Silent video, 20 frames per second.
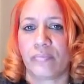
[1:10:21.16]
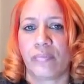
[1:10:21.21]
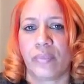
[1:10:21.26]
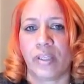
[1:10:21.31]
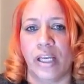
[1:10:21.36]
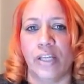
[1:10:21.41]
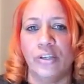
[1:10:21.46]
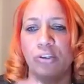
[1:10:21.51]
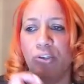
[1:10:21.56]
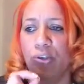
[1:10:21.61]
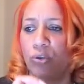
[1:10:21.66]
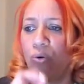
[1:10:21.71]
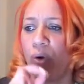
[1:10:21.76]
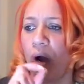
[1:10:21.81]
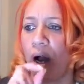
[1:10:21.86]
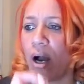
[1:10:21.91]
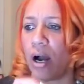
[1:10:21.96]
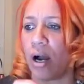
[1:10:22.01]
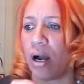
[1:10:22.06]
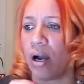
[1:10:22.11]
And you
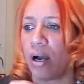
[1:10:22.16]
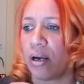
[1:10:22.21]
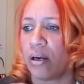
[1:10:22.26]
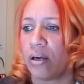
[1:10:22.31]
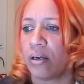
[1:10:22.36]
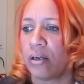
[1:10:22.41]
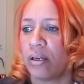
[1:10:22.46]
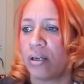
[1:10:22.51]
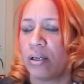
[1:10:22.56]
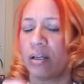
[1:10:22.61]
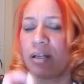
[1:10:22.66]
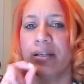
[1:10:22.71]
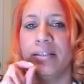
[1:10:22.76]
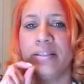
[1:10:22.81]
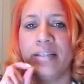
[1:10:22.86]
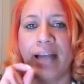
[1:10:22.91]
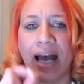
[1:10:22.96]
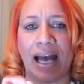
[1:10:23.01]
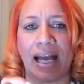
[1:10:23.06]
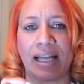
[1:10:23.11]
are
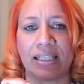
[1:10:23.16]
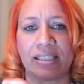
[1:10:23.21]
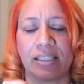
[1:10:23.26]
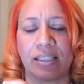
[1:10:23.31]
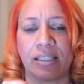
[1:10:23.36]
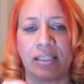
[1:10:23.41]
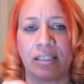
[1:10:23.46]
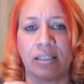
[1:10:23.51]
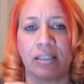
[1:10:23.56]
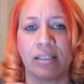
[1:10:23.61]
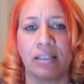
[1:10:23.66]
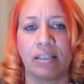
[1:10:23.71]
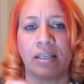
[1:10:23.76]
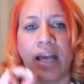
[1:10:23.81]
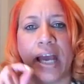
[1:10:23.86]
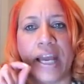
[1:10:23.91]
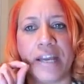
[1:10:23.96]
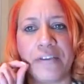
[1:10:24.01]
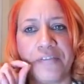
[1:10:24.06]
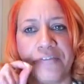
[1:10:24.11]
not
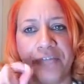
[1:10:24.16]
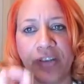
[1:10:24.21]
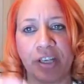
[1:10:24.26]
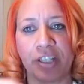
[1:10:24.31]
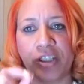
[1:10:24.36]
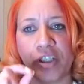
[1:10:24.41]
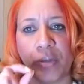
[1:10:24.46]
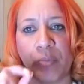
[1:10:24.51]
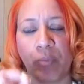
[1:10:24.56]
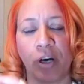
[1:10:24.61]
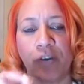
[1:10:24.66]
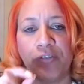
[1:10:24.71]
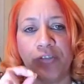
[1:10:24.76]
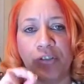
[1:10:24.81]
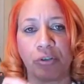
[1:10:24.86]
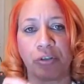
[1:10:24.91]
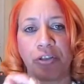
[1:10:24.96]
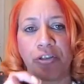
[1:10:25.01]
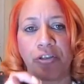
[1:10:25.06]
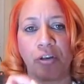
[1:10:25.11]
a victim of
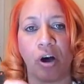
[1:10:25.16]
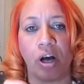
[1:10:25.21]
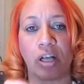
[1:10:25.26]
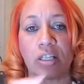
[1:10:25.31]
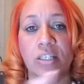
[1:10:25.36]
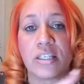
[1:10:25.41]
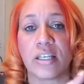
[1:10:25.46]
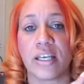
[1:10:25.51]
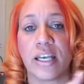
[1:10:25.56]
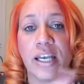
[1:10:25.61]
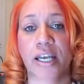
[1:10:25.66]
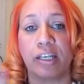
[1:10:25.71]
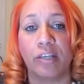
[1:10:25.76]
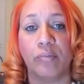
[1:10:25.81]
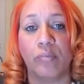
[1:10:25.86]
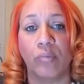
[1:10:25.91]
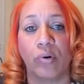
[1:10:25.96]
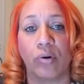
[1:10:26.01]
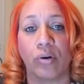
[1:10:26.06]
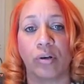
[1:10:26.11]
your thoughts
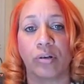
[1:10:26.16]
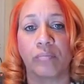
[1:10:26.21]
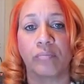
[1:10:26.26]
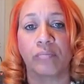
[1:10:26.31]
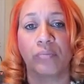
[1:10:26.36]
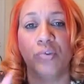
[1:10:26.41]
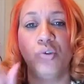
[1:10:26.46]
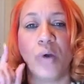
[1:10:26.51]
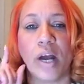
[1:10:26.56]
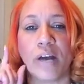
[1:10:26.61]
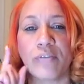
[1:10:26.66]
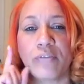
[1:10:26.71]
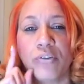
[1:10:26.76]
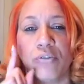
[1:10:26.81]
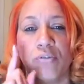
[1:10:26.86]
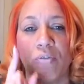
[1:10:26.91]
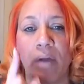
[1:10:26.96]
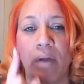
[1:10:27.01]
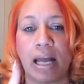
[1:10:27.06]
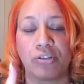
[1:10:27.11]
anymore. You have
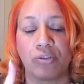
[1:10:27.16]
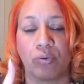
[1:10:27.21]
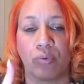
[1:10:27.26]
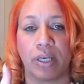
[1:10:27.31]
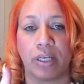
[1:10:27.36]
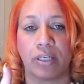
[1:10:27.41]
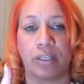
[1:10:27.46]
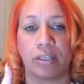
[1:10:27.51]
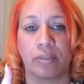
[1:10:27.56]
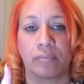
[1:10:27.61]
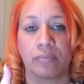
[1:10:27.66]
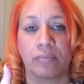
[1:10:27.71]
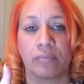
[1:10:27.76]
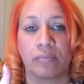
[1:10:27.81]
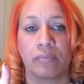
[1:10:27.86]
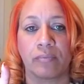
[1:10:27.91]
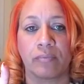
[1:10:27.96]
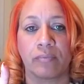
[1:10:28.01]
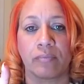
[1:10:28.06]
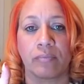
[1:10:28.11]
graduated.
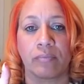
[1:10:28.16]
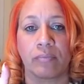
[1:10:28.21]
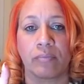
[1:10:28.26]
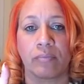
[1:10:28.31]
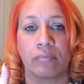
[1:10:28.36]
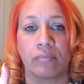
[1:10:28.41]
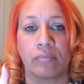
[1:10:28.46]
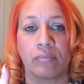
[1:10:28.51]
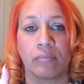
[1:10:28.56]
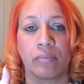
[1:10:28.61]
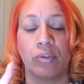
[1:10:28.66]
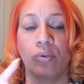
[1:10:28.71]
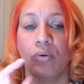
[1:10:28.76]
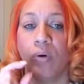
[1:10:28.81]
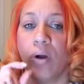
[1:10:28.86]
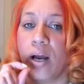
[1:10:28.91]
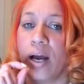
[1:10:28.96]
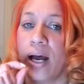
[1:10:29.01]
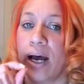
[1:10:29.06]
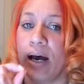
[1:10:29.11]
You
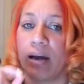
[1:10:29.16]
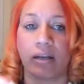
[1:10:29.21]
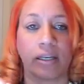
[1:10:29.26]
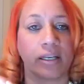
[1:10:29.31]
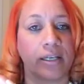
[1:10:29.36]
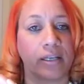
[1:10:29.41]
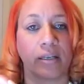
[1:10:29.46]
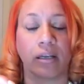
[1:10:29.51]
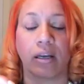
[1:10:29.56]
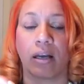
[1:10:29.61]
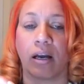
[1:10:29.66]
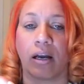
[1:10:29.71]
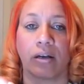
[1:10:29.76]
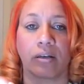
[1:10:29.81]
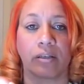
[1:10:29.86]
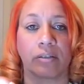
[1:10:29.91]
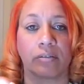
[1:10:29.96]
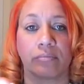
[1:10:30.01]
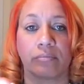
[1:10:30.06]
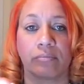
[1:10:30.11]
are out of
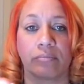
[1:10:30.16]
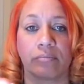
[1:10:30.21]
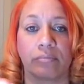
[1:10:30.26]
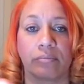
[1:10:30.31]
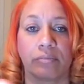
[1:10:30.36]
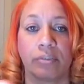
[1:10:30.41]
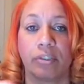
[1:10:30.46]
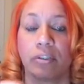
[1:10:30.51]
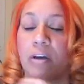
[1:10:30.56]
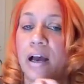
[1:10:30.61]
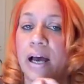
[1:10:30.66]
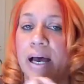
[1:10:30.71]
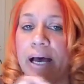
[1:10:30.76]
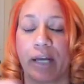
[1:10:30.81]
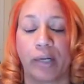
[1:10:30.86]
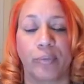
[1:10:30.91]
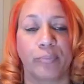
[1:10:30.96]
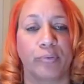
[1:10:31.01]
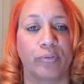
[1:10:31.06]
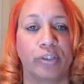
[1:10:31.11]
kindergarten. You're
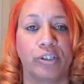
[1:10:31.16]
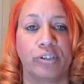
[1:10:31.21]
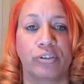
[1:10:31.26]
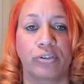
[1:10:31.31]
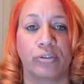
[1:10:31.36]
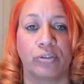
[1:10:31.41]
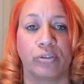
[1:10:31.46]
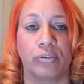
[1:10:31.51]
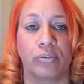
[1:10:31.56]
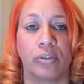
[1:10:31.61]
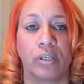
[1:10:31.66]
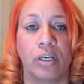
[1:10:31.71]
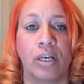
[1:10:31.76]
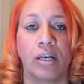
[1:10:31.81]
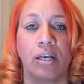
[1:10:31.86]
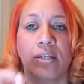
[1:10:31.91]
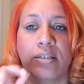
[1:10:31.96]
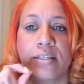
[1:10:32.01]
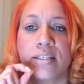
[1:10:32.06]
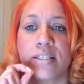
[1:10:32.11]
out of preschool.
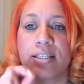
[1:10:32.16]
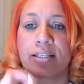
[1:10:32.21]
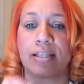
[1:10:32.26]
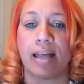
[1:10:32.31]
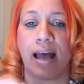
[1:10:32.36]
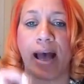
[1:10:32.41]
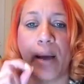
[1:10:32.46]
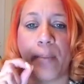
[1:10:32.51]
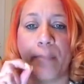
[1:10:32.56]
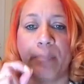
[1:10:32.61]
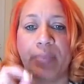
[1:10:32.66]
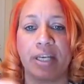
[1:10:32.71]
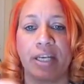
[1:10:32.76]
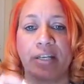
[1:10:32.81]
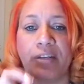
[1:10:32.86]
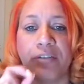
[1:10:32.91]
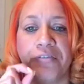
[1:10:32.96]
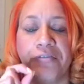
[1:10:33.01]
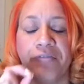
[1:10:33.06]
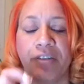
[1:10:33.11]
Stop being
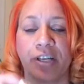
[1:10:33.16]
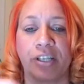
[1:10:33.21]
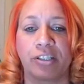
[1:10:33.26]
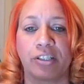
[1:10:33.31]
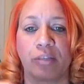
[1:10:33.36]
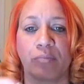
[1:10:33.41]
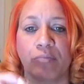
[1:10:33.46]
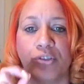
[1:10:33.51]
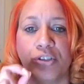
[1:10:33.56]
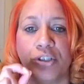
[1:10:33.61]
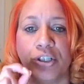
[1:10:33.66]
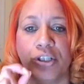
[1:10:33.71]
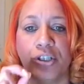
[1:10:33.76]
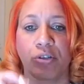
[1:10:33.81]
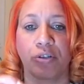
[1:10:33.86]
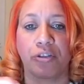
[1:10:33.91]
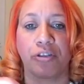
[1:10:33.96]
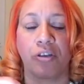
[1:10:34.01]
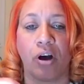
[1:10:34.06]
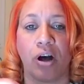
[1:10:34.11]
a victim to
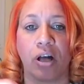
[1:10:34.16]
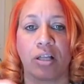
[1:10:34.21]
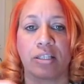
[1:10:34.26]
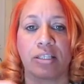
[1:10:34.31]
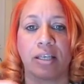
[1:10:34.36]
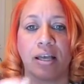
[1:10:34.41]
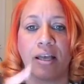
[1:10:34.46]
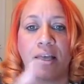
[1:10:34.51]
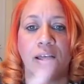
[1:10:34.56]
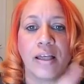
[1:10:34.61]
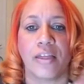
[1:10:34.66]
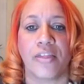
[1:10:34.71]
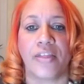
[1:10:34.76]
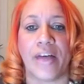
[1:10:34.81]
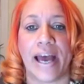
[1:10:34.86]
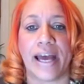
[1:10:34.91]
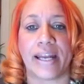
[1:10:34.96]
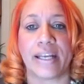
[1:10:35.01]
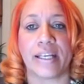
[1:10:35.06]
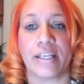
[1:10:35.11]
your thoughts.
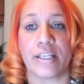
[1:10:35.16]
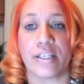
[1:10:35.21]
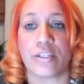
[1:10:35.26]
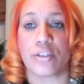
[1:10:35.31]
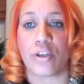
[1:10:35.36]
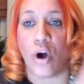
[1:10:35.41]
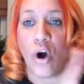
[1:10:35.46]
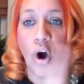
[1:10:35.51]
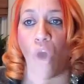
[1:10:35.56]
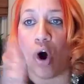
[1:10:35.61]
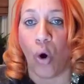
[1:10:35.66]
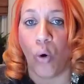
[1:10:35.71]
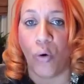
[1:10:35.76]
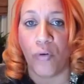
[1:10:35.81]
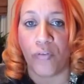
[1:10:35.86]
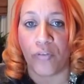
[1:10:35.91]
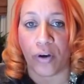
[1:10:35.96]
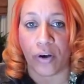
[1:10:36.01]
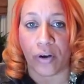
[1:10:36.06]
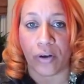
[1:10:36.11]
That is
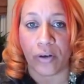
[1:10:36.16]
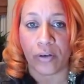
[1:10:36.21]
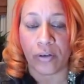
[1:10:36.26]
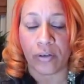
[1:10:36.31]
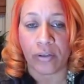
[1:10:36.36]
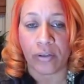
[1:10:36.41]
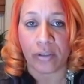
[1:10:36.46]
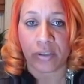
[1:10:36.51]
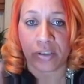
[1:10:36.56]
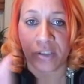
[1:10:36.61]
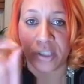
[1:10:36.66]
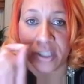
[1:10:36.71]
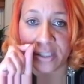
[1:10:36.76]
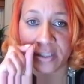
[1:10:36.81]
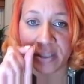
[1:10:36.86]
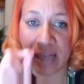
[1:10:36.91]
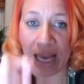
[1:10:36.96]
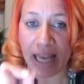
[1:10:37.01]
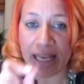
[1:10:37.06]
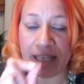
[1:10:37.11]
over.
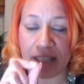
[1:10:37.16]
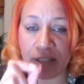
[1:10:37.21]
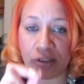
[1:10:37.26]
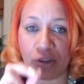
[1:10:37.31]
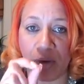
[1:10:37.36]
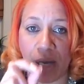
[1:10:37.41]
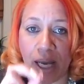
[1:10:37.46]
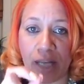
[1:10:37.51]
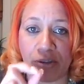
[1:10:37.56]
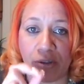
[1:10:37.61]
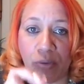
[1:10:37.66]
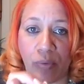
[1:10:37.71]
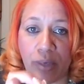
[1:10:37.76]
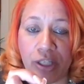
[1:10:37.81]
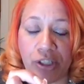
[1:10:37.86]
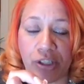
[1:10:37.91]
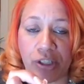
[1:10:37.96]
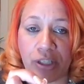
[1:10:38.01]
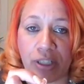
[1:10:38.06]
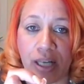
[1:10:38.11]
Tonight is
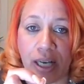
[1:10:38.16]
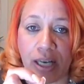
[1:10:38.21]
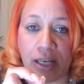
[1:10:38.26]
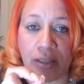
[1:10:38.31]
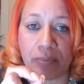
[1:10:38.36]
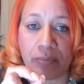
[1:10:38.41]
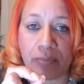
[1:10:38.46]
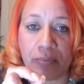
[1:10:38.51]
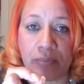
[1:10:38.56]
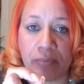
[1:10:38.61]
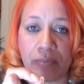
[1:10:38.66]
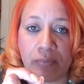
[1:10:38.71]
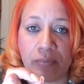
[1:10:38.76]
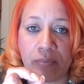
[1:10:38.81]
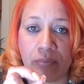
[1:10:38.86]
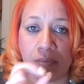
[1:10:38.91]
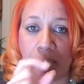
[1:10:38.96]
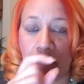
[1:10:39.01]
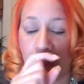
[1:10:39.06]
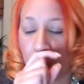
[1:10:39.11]
graduation night.
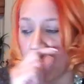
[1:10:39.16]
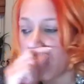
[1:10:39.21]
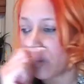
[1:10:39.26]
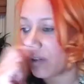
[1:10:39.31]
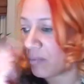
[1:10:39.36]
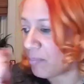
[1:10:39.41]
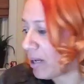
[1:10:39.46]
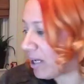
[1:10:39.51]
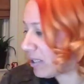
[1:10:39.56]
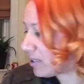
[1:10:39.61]
One of my